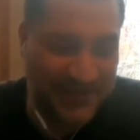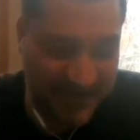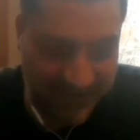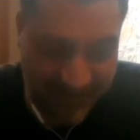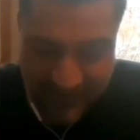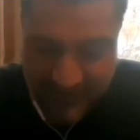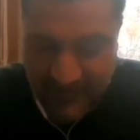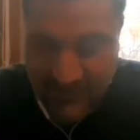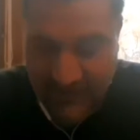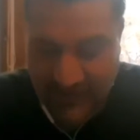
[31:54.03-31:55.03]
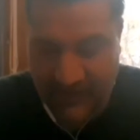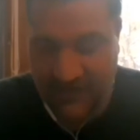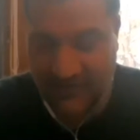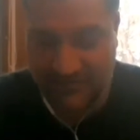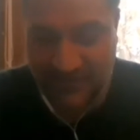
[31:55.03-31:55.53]
night. I
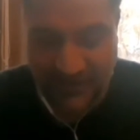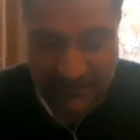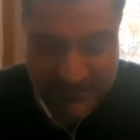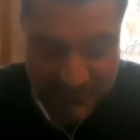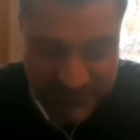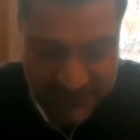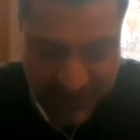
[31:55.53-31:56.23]
have a speech